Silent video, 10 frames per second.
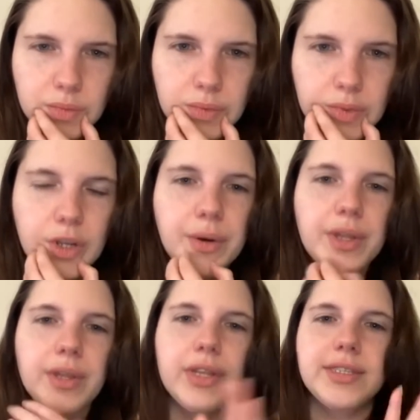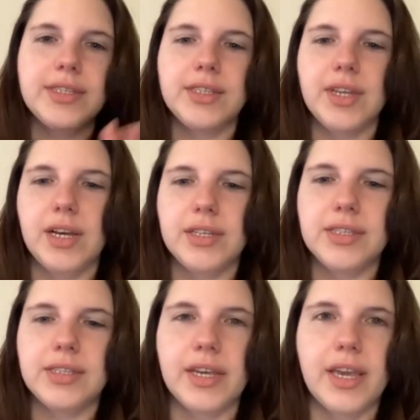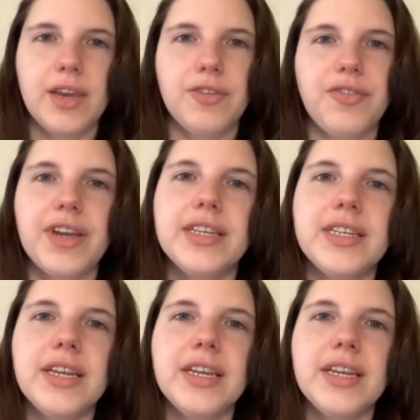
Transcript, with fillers: you know what? Let's uh, since I can't find it,